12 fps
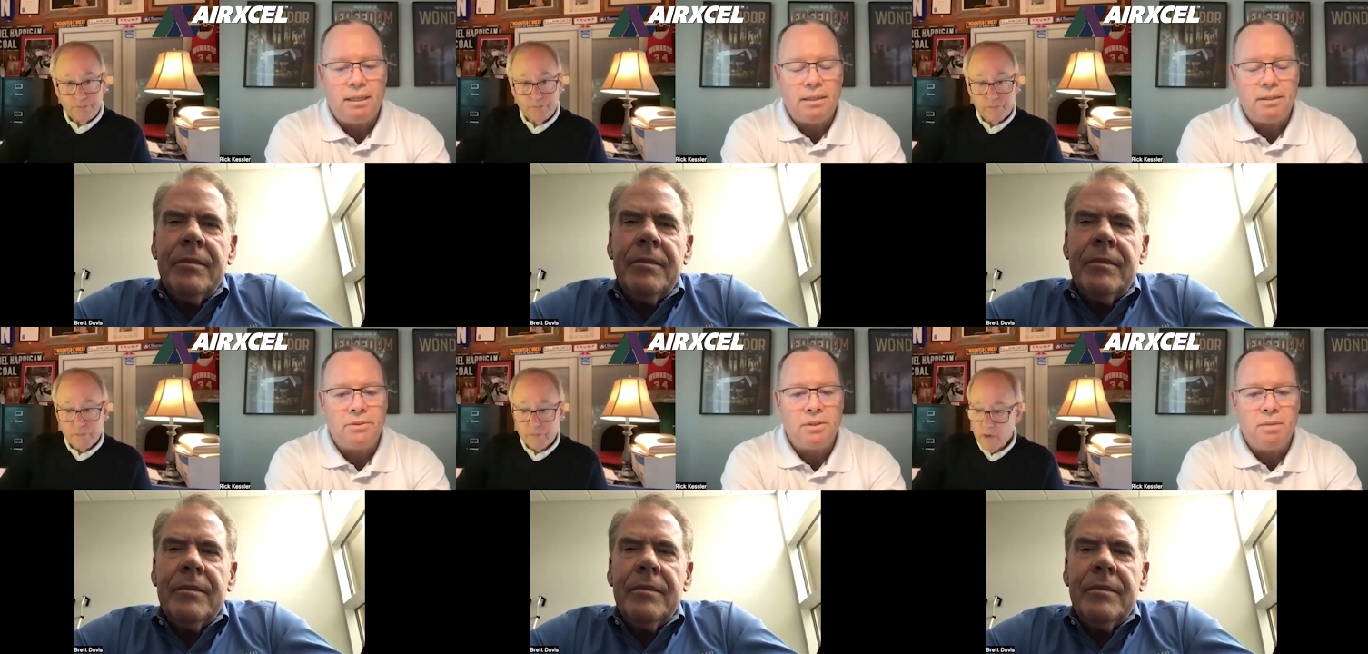
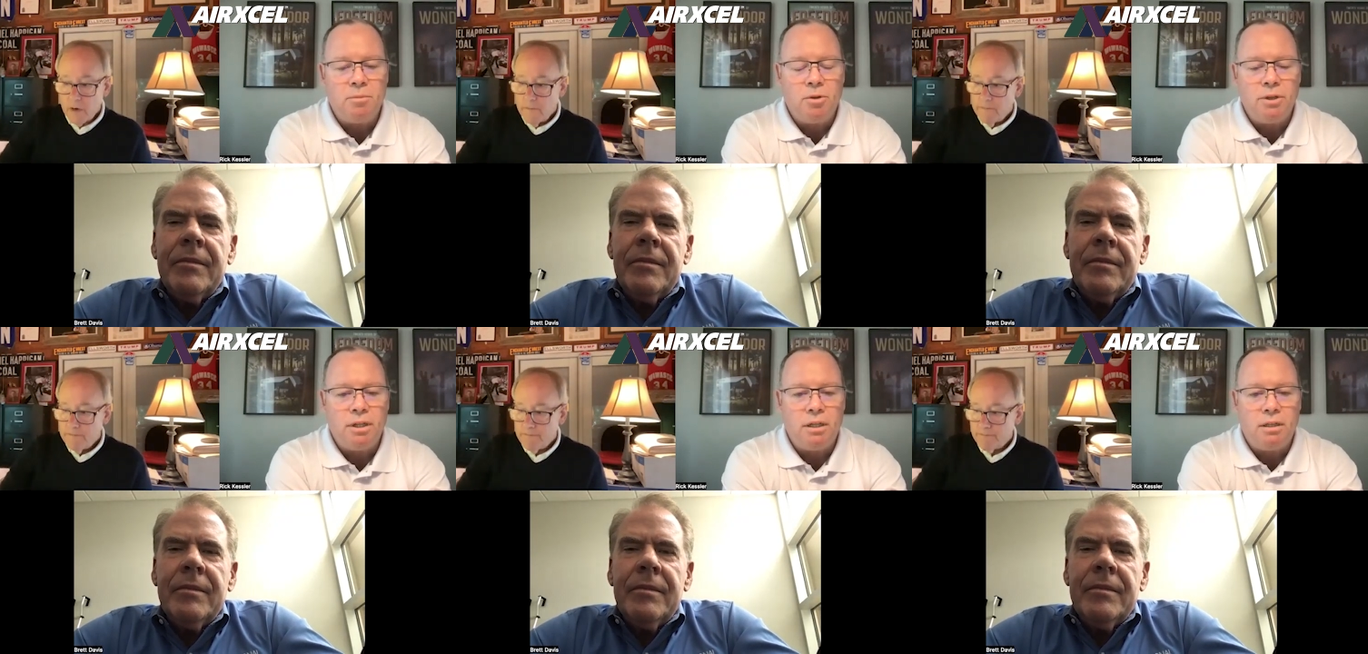Speaker 1: uh,
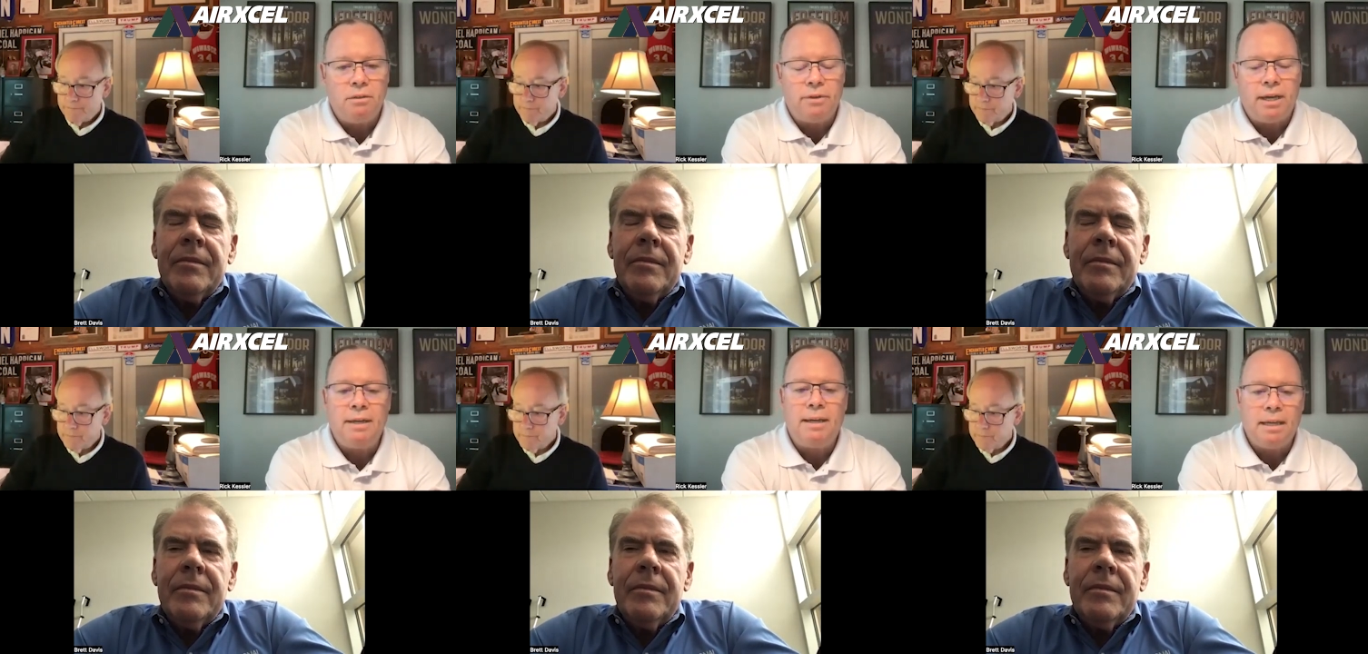summary of
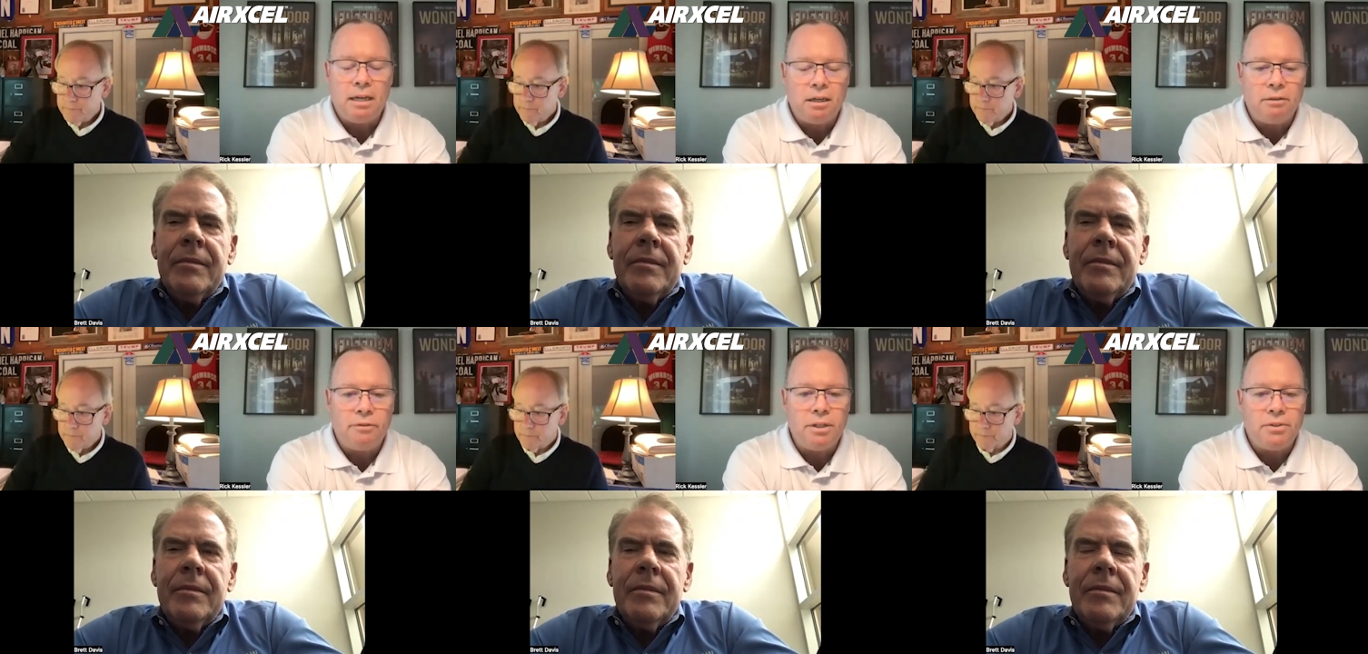
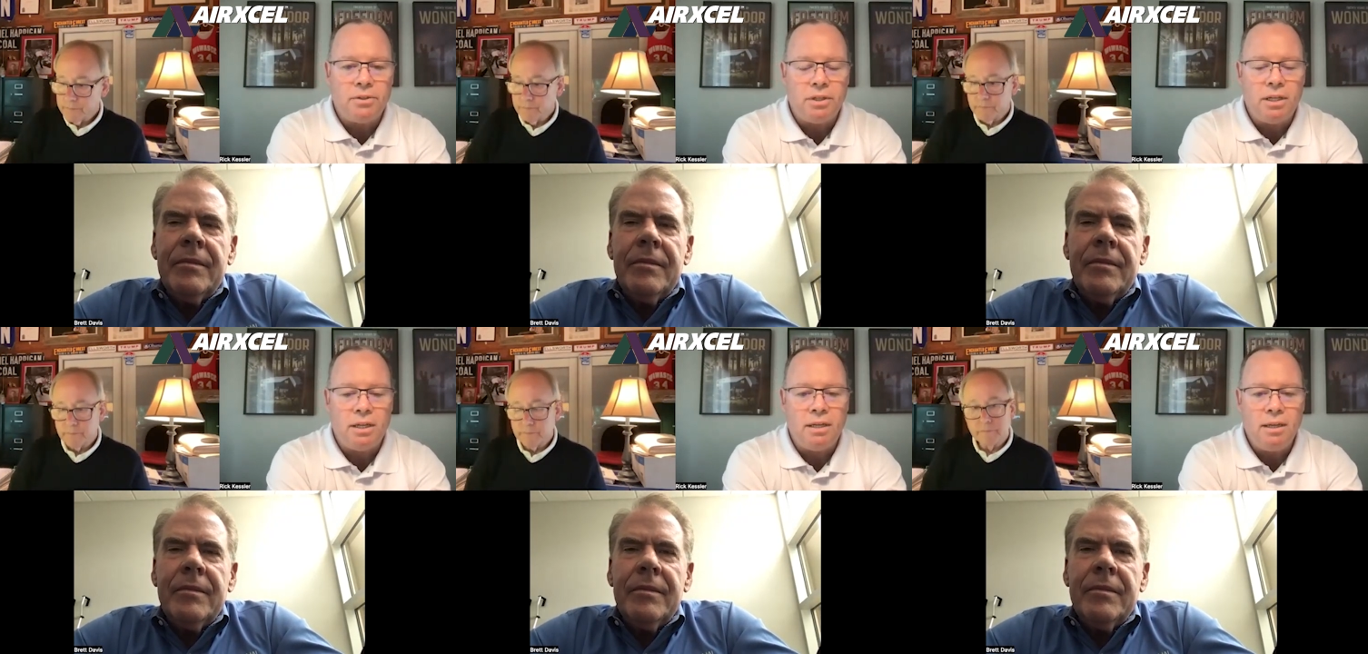
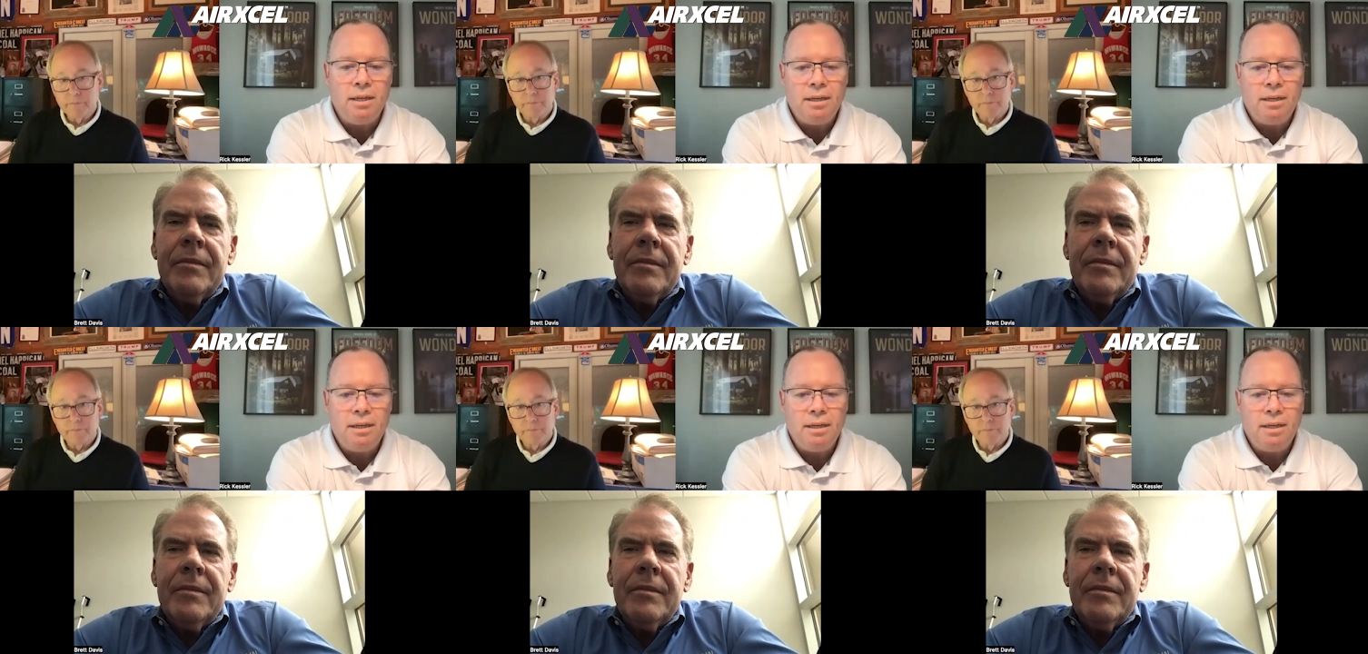NIRVC.